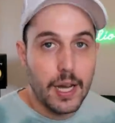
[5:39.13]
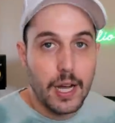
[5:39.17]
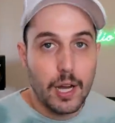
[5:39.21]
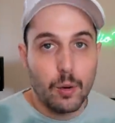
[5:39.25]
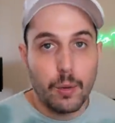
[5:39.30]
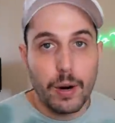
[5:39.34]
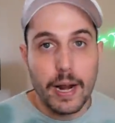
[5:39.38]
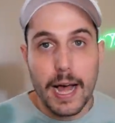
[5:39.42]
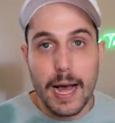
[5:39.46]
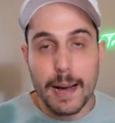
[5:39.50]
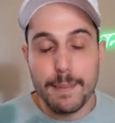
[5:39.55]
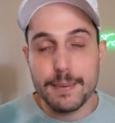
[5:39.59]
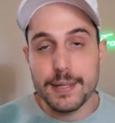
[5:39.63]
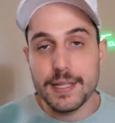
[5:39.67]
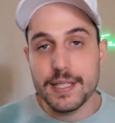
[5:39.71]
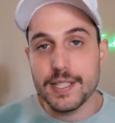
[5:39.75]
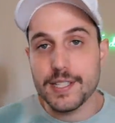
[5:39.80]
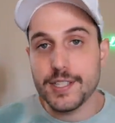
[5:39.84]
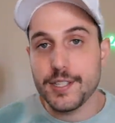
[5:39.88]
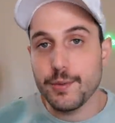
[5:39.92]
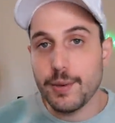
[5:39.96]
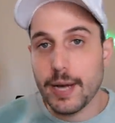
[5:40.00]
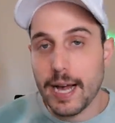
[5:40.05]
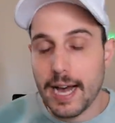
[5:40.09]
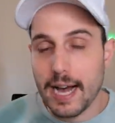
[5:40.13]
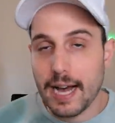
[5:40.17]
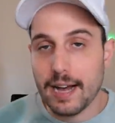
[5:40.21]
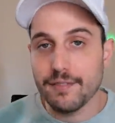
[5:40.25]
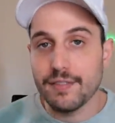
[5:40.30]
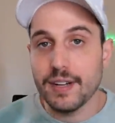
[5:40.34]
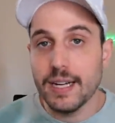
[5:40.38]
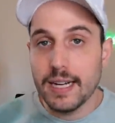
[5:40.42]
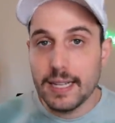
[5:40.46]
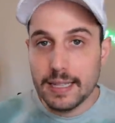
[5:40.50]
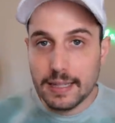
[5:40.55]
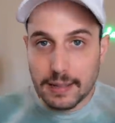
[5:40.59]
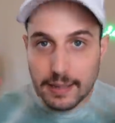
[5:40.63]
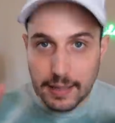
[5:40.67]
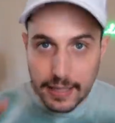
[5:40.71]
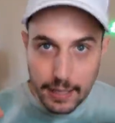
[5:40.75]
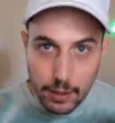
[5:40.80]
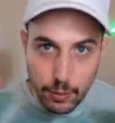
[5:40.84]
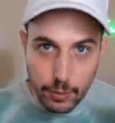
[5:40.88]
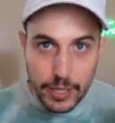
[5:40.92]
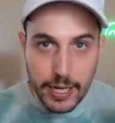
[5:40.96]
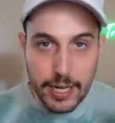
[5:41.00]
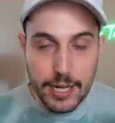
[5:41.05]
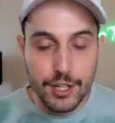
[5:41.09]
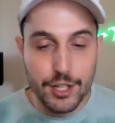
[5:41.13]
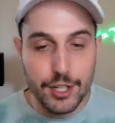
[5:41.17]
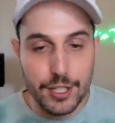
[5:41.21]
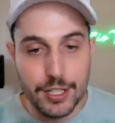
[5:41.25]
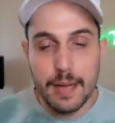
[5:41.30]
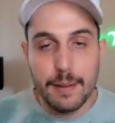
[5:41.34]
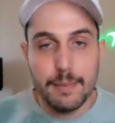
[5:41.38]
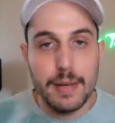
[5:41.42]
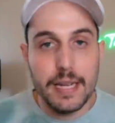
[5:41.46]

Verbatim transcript: what happens is you have liquidations,